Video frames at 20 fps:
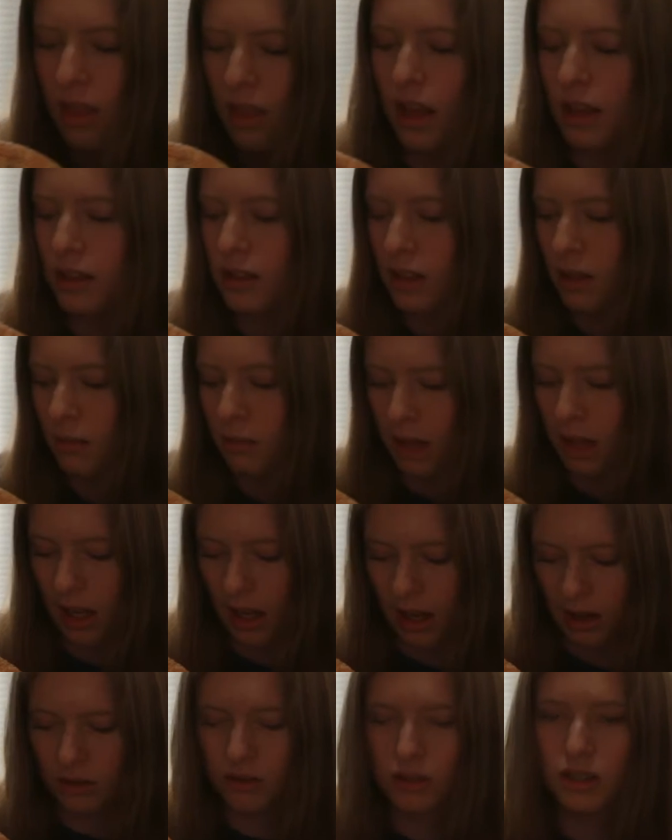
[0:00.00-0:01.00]
That's
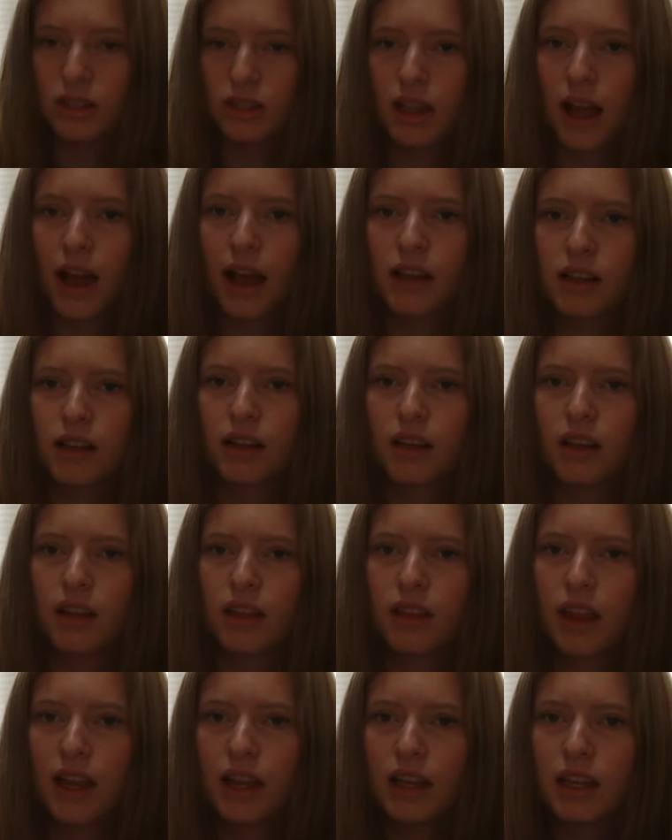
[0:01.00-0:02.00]
something else that
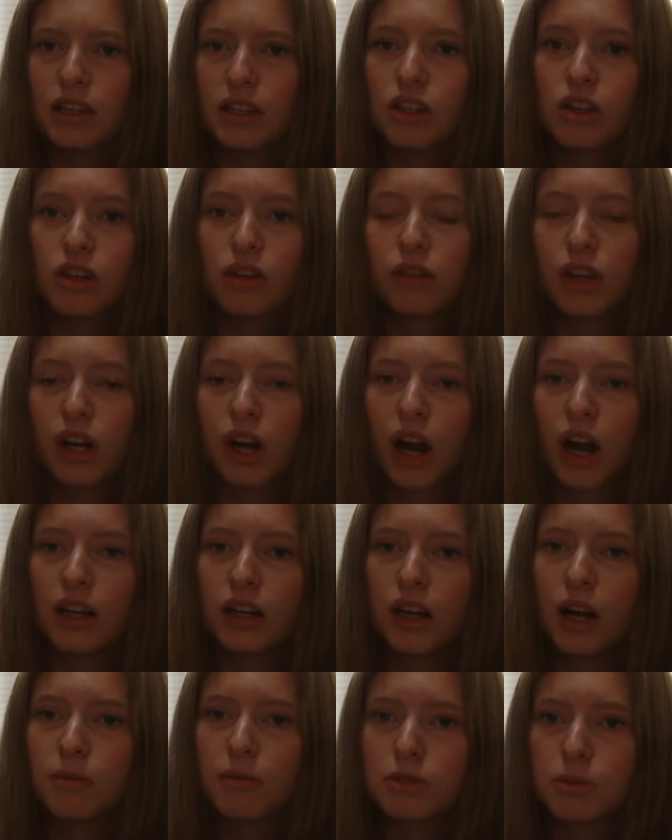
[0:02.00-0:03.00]
they can do if they're
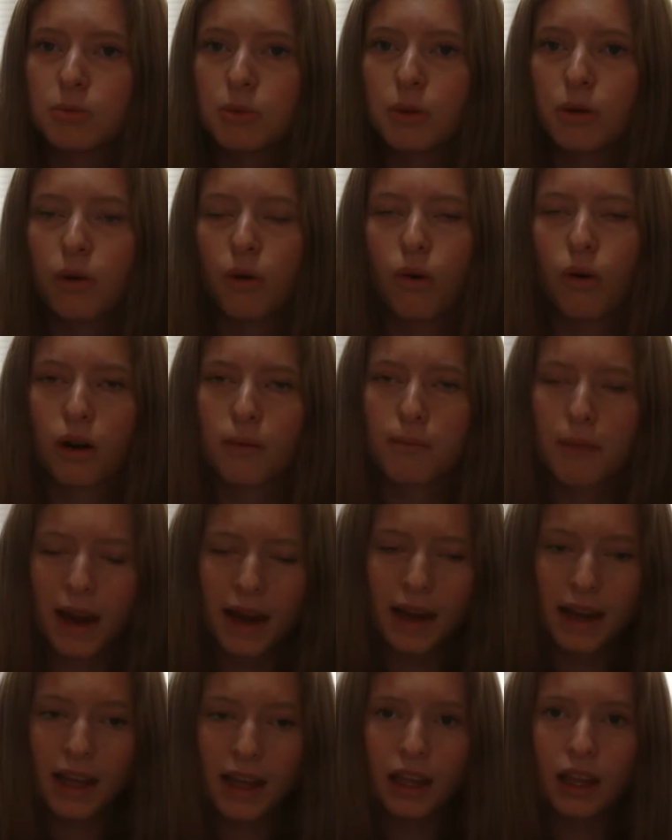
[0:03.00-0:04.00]
uncomfortable or
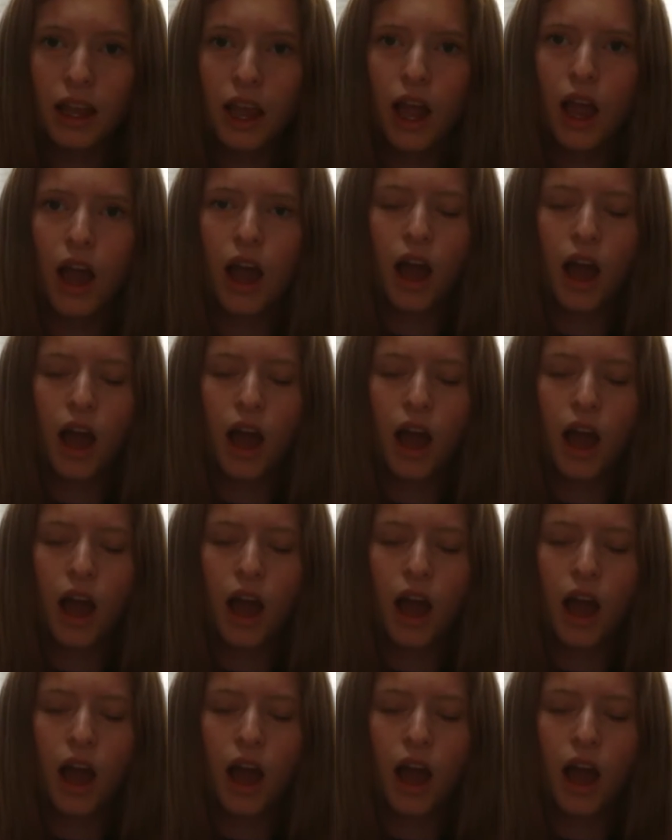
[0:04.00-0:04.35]
mating.